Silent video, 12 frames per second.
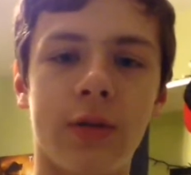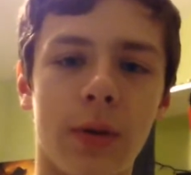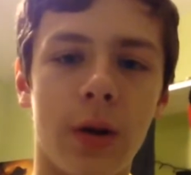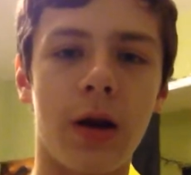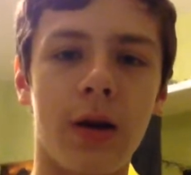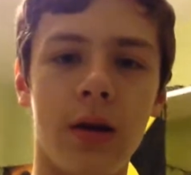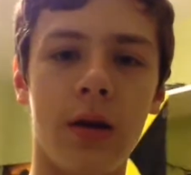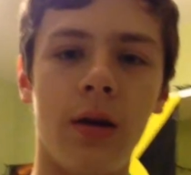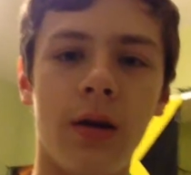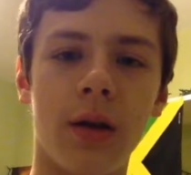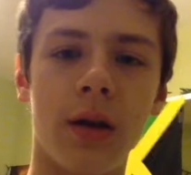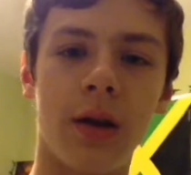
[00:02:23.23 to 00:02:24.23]
what I need.
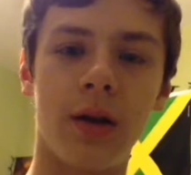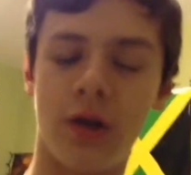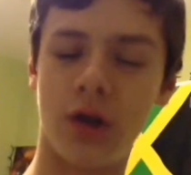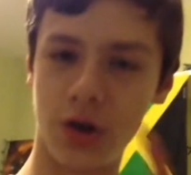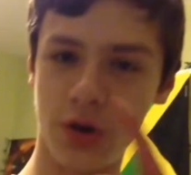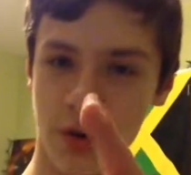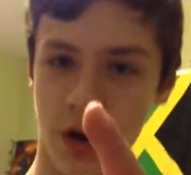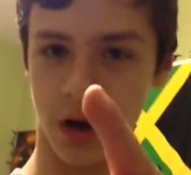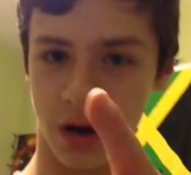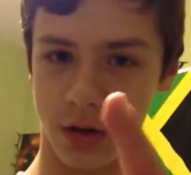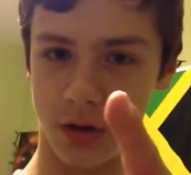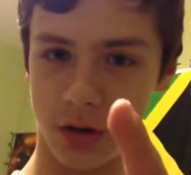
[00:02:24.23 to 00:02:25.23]
And you
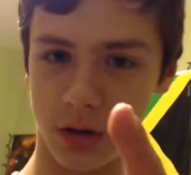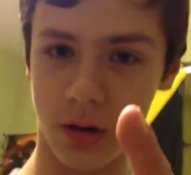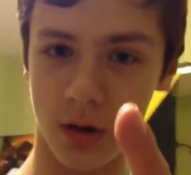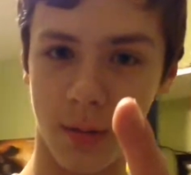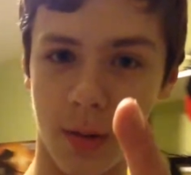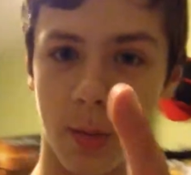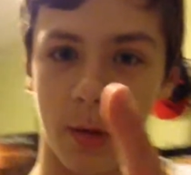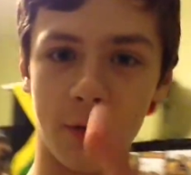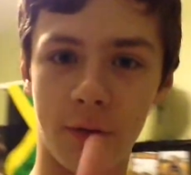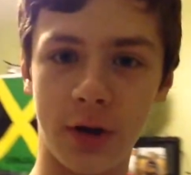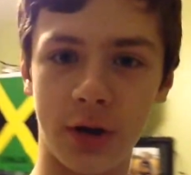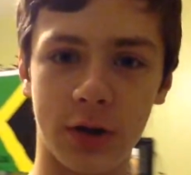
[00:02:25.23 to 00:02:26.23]
guys are my
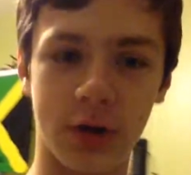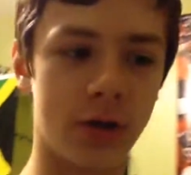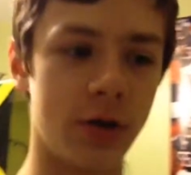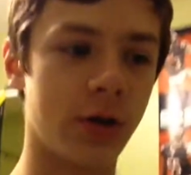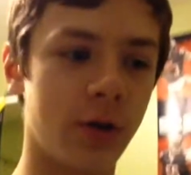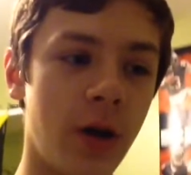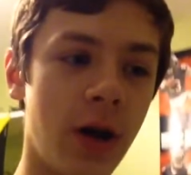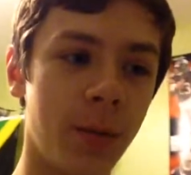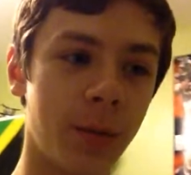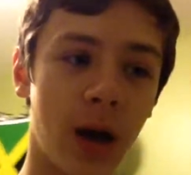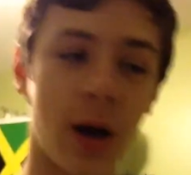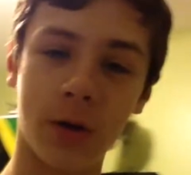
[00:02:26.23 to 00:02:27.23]
motivation. So I'm
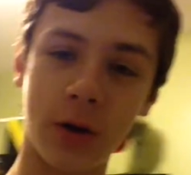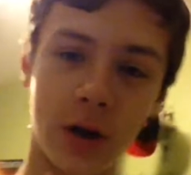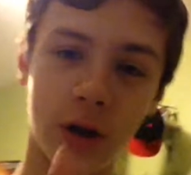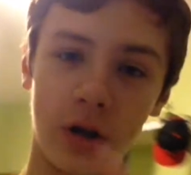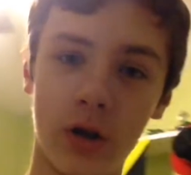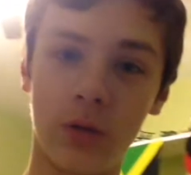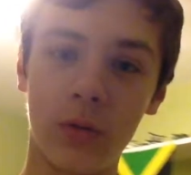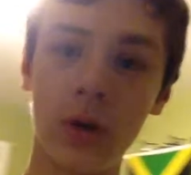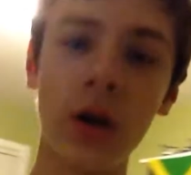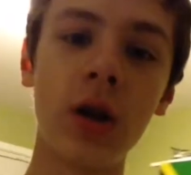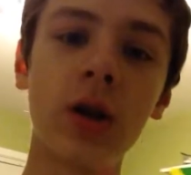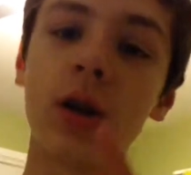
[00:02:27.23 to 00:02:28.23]
counting on you
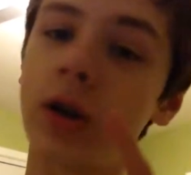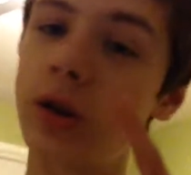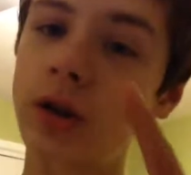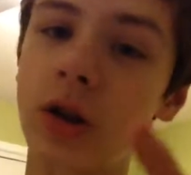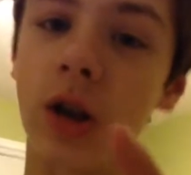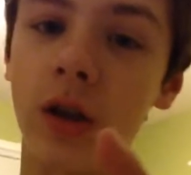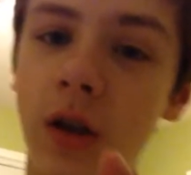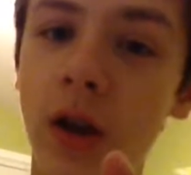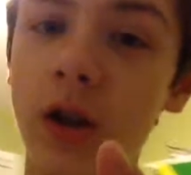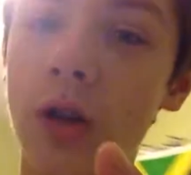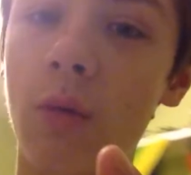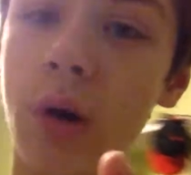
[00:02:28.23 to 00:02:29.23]
just
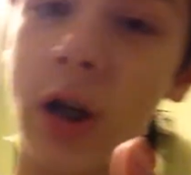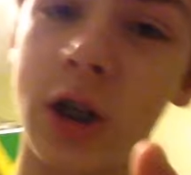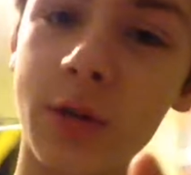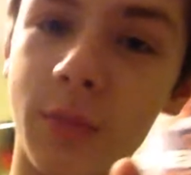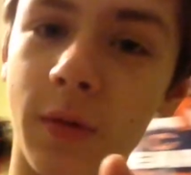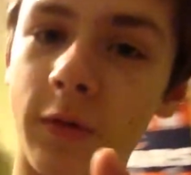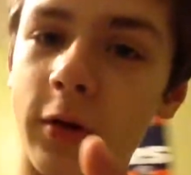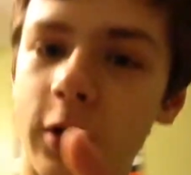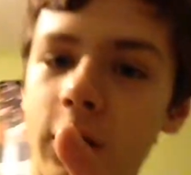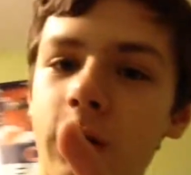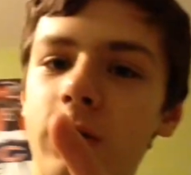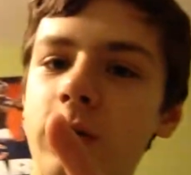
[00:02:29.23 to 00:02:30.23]
continue watching my
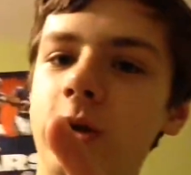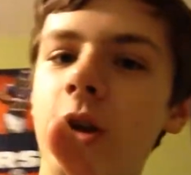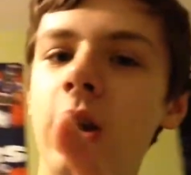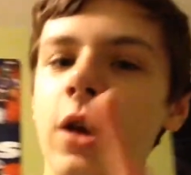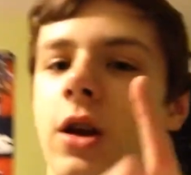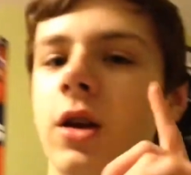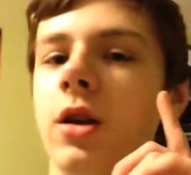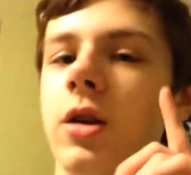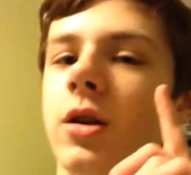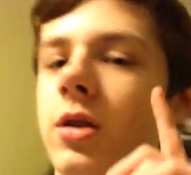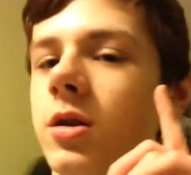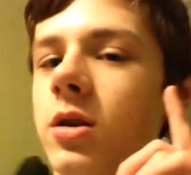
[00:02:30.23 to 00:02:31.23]
videos.
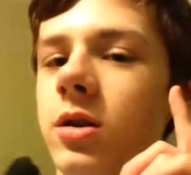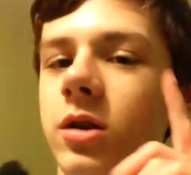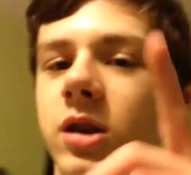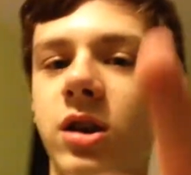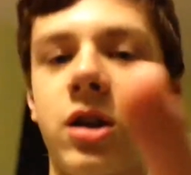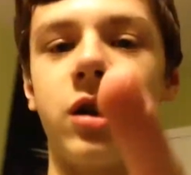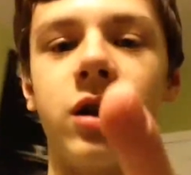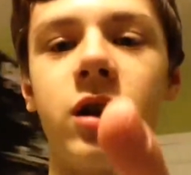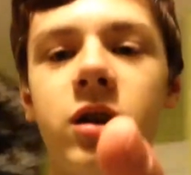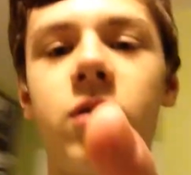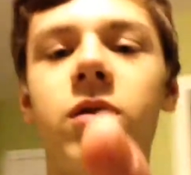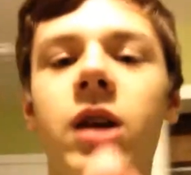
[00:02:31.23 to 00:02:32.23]

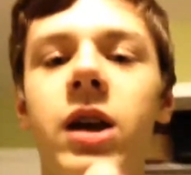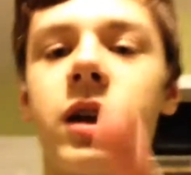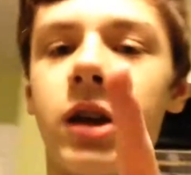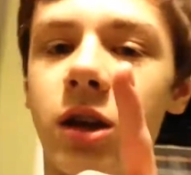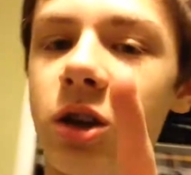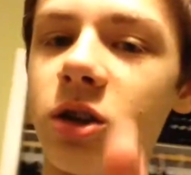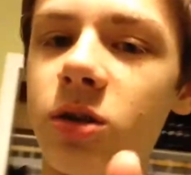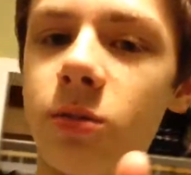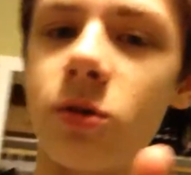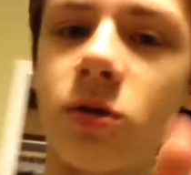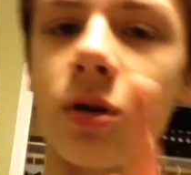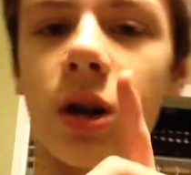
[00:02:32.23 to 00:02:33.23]
Continue liking,
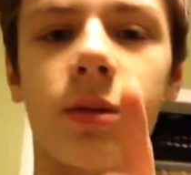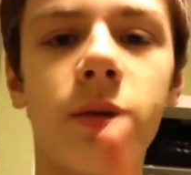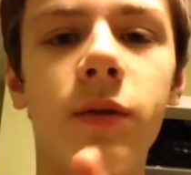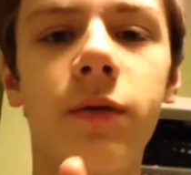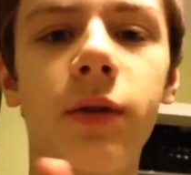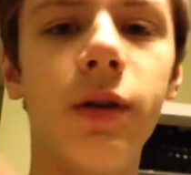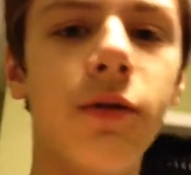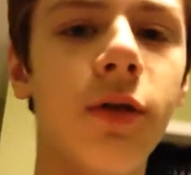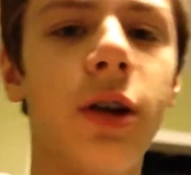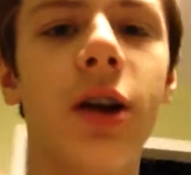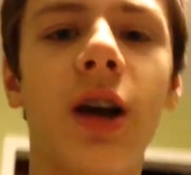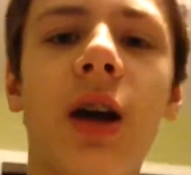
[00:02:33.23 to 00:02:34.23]
subscribing,
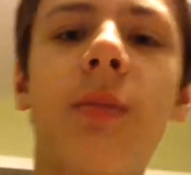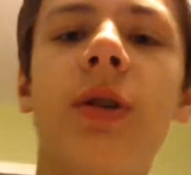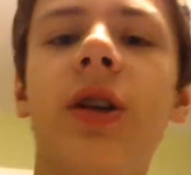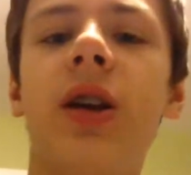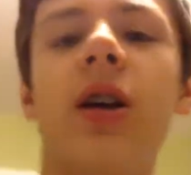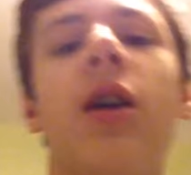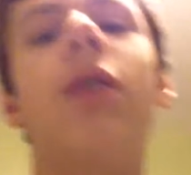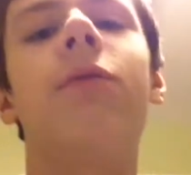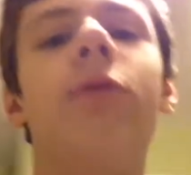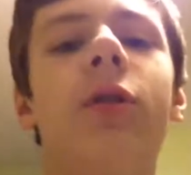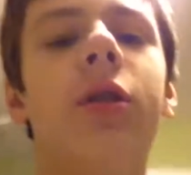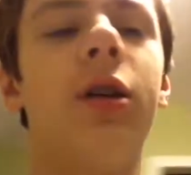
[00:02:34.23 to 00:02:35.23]
favoriting, commenting,
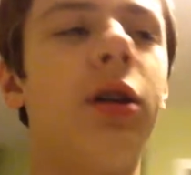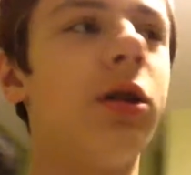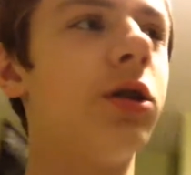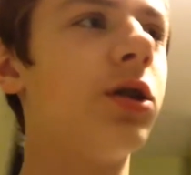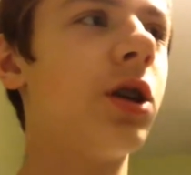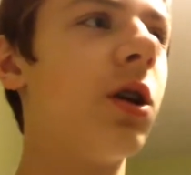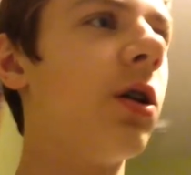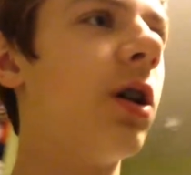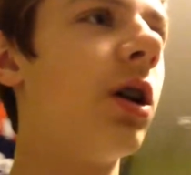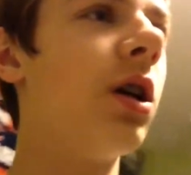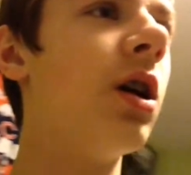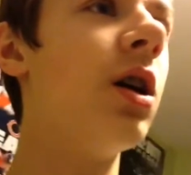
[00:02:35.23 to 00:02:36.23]
everything.
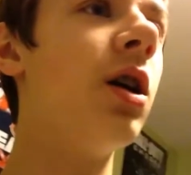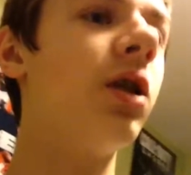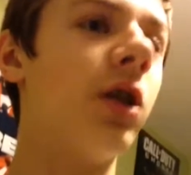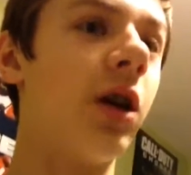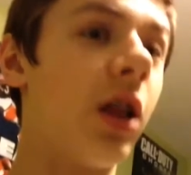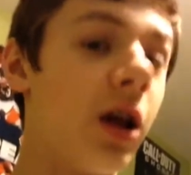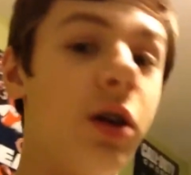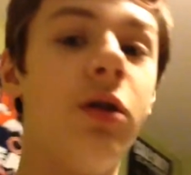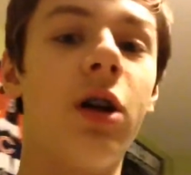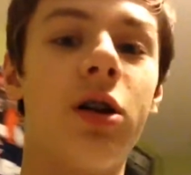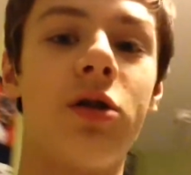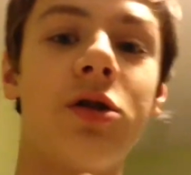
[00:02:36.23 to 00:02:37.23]
Sharing. A lot of you
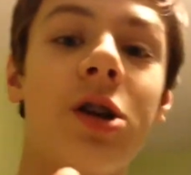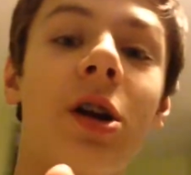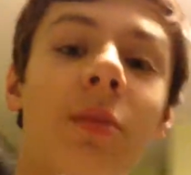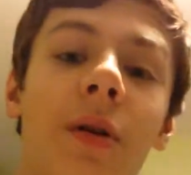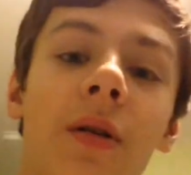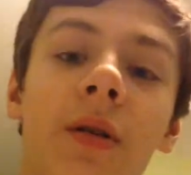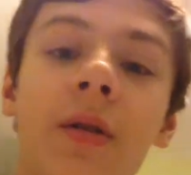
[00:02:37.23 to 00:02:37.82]
guys are sharing my